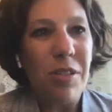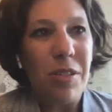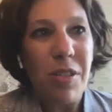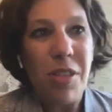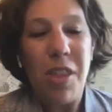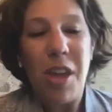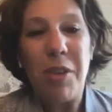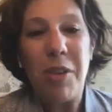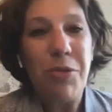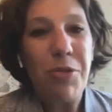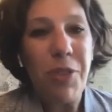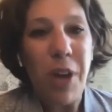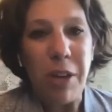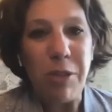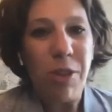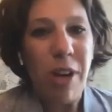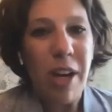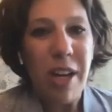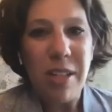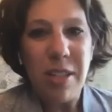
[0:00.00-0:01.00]
that
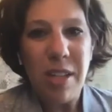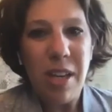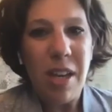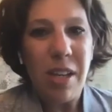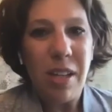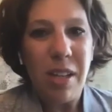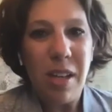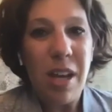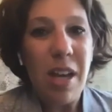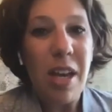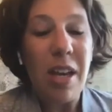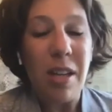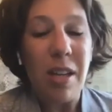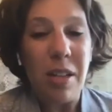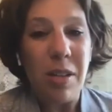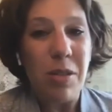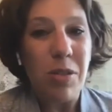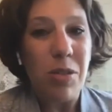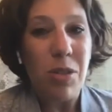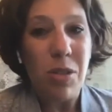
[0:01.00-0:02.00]
fundraising
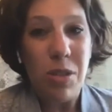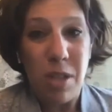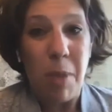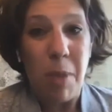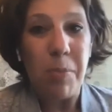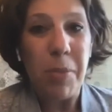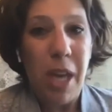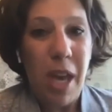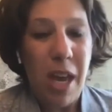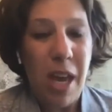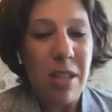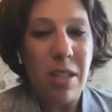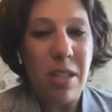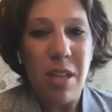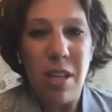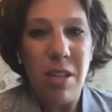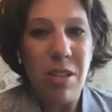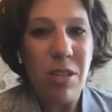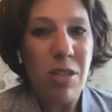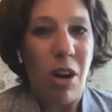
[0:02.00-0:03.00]
in some
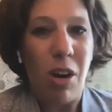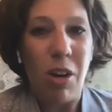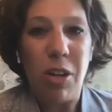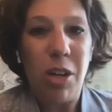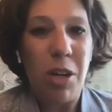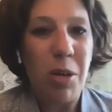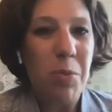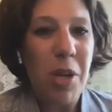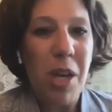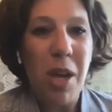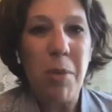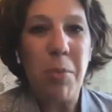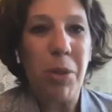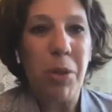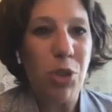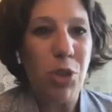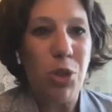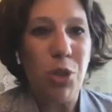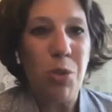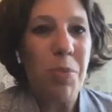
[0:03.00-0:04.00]
cases are going to be able
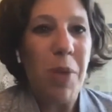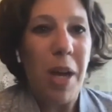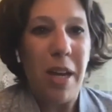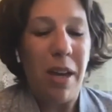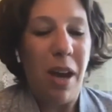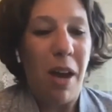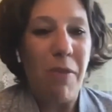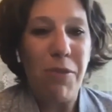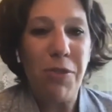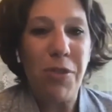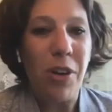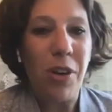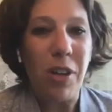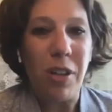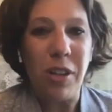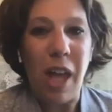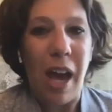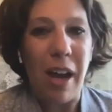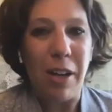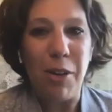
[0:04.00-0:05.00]
to make up for a
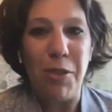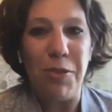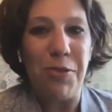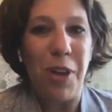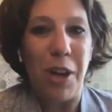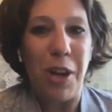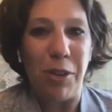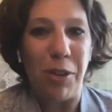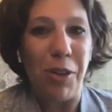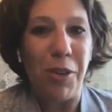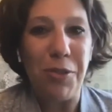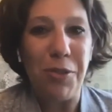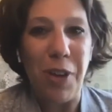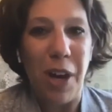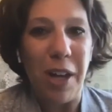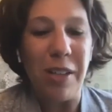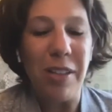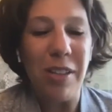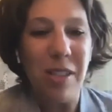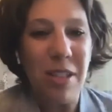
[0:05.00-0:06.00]
lack of federal
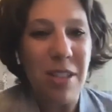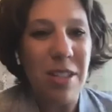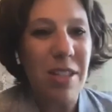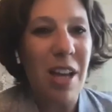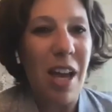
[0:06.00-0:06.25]
funds.